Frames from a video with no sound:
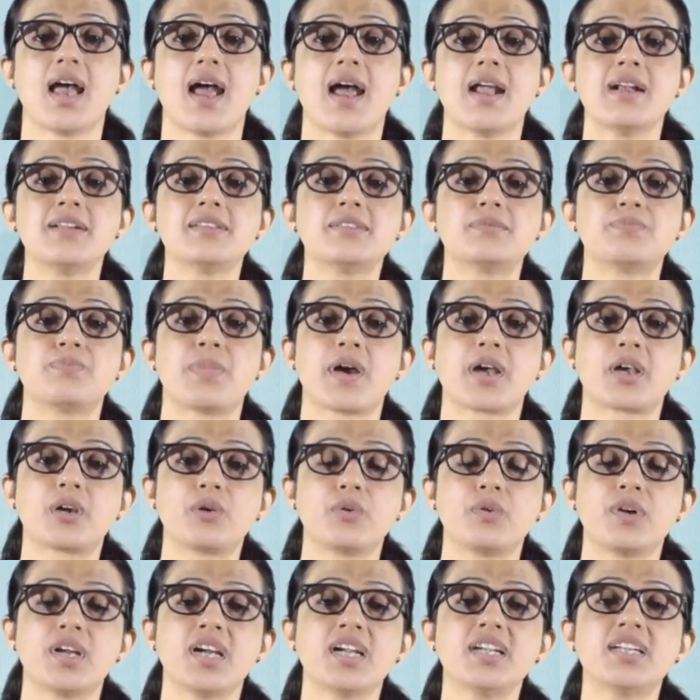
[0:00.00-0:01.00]
and
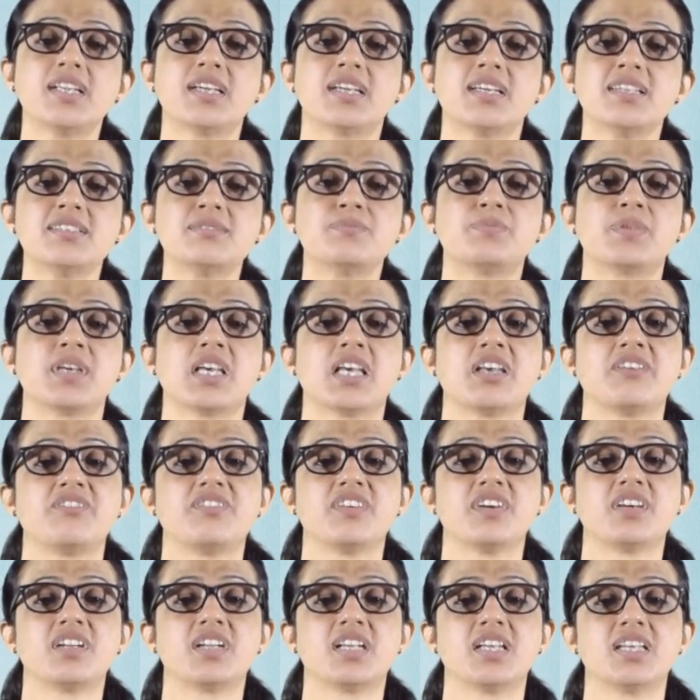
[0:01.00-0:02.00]
speculate his
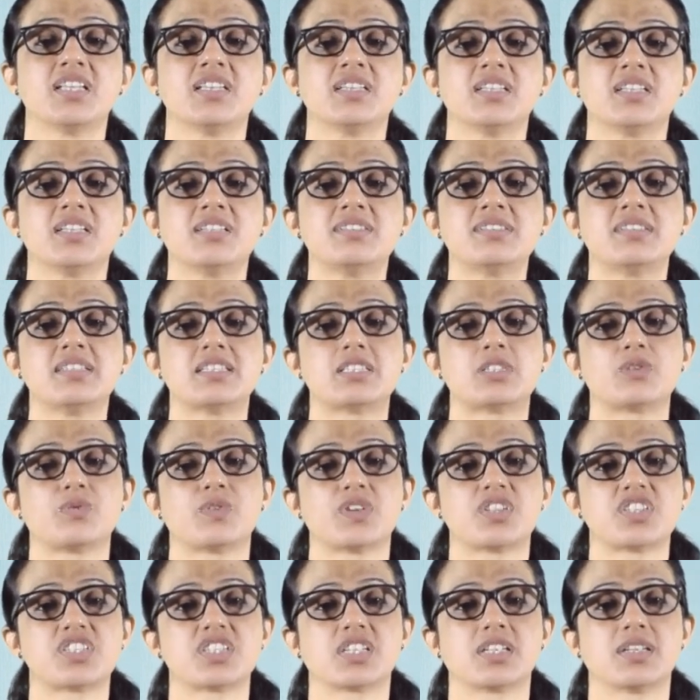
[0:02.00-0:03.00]
behavior in this
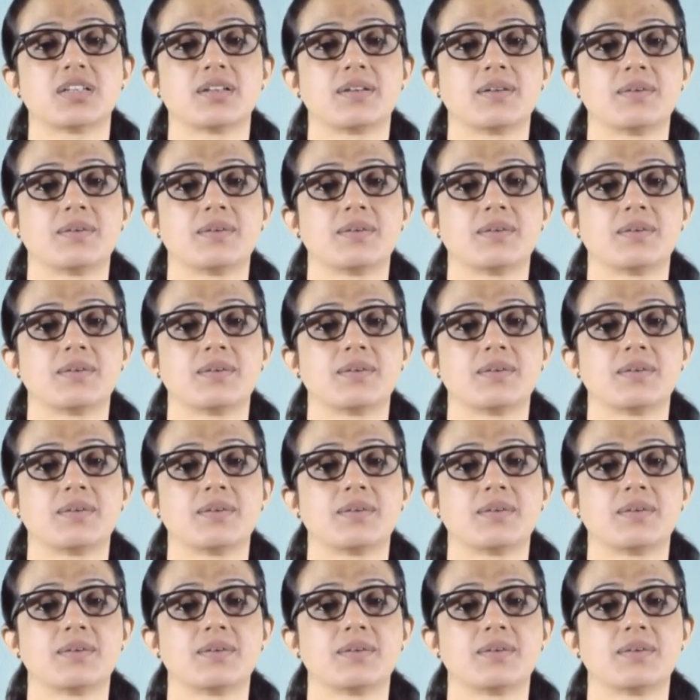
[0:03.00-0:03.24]
situation.